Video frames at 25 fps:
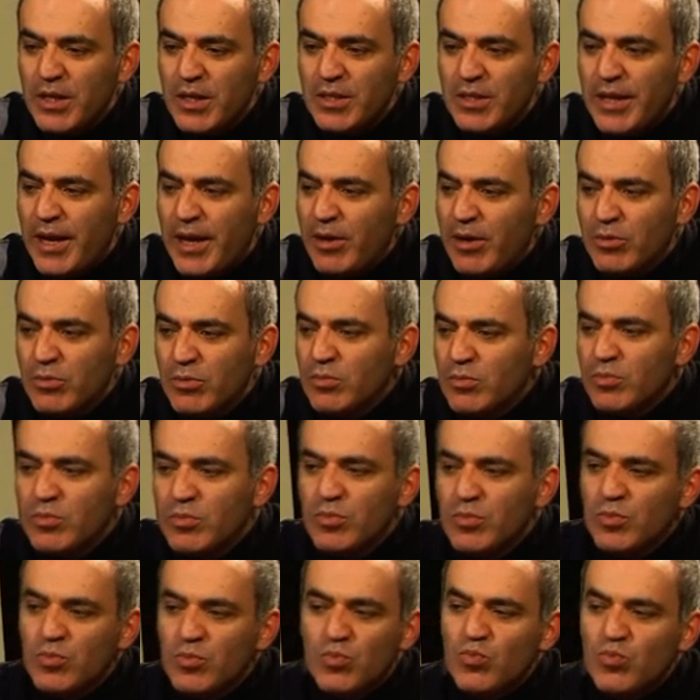Now
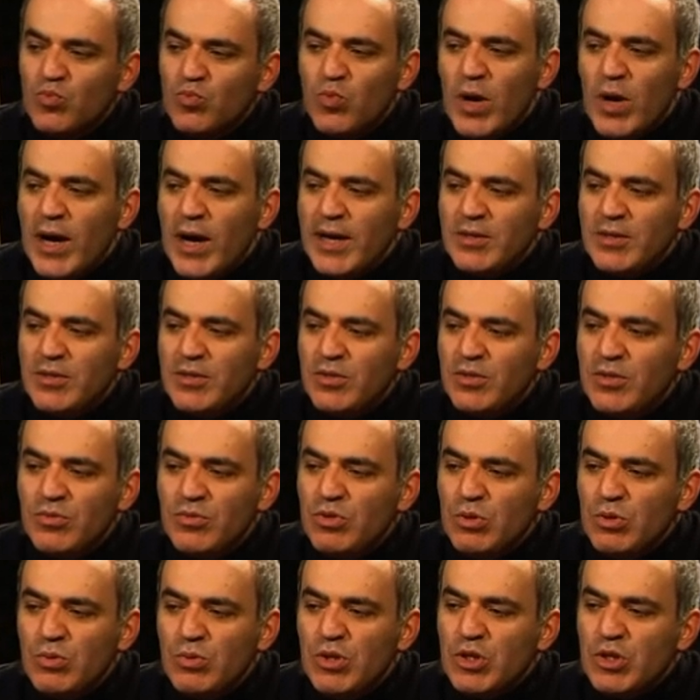white
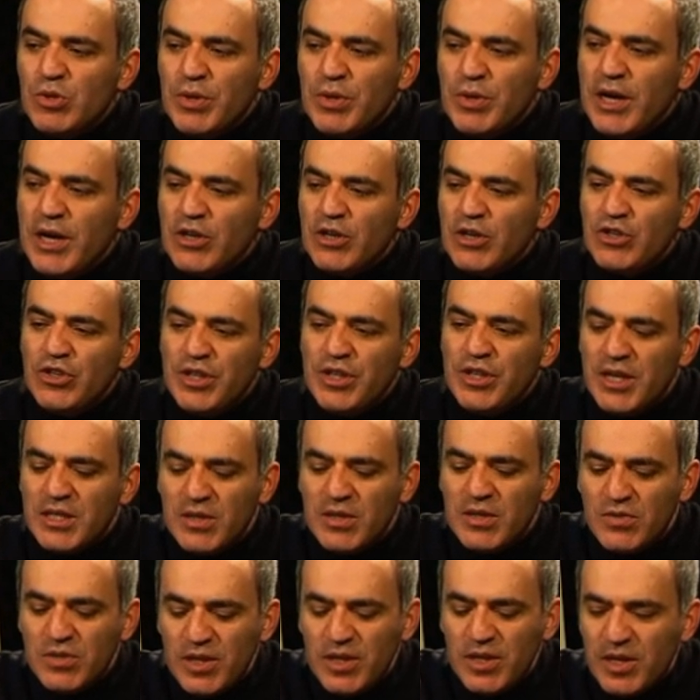should disregard g
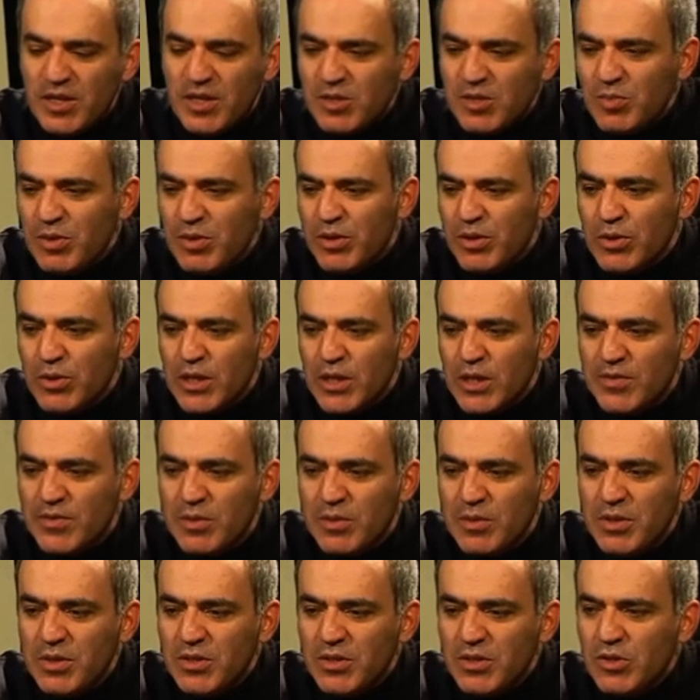takes f6 because
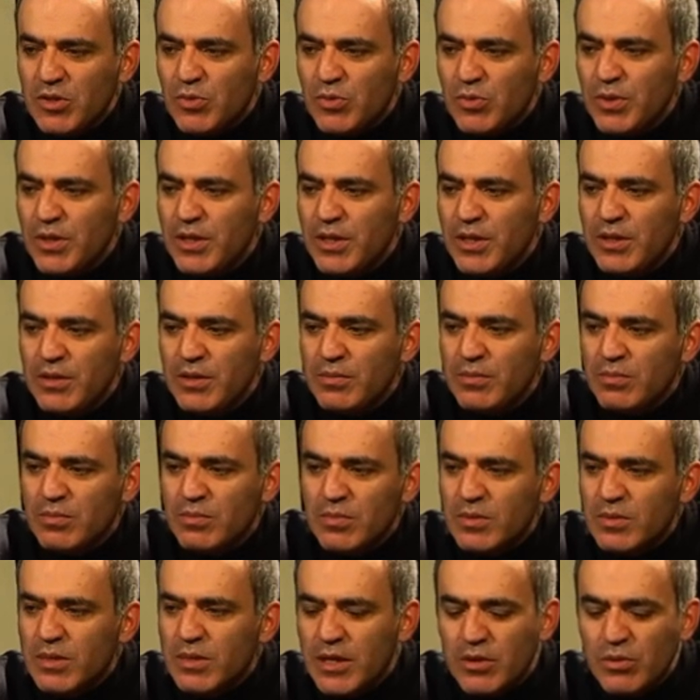after bc3,
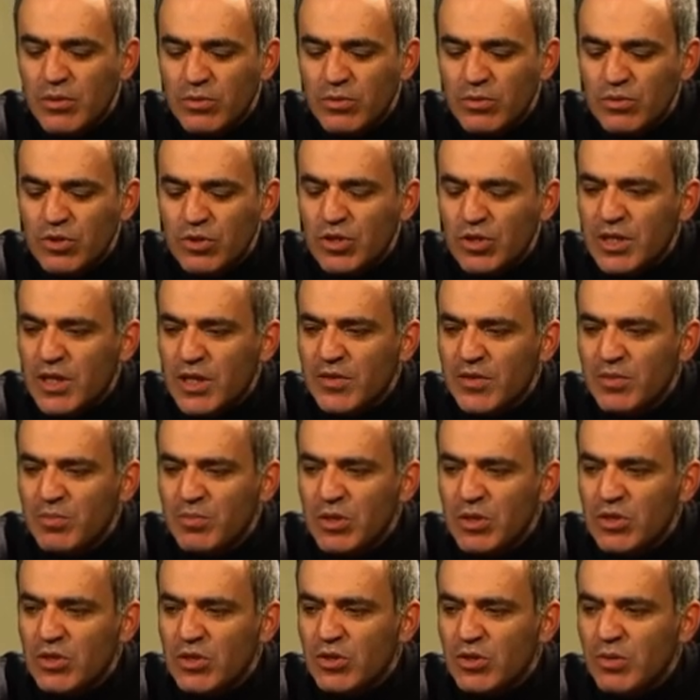take on g7,
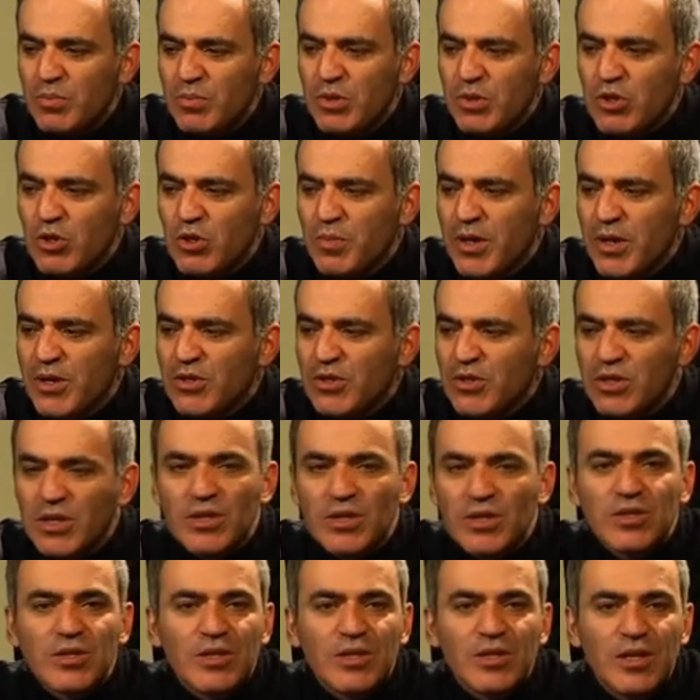bc3, bishop
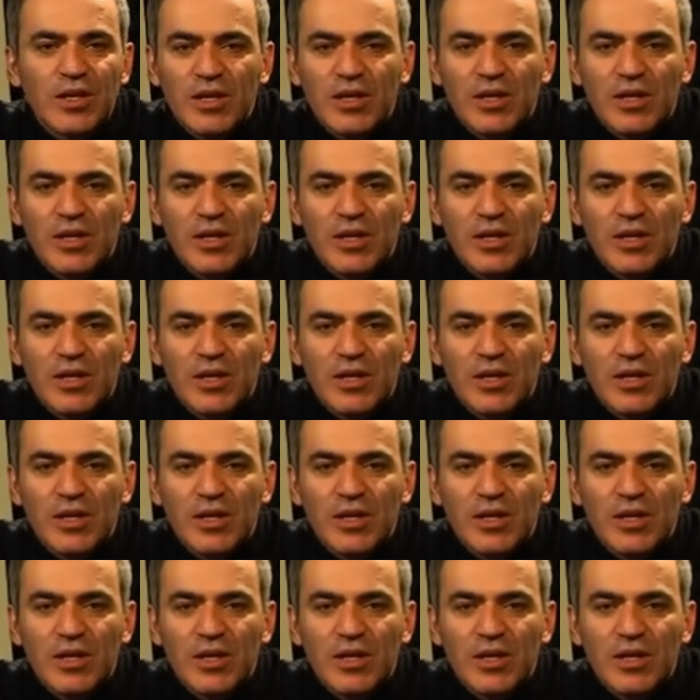h6,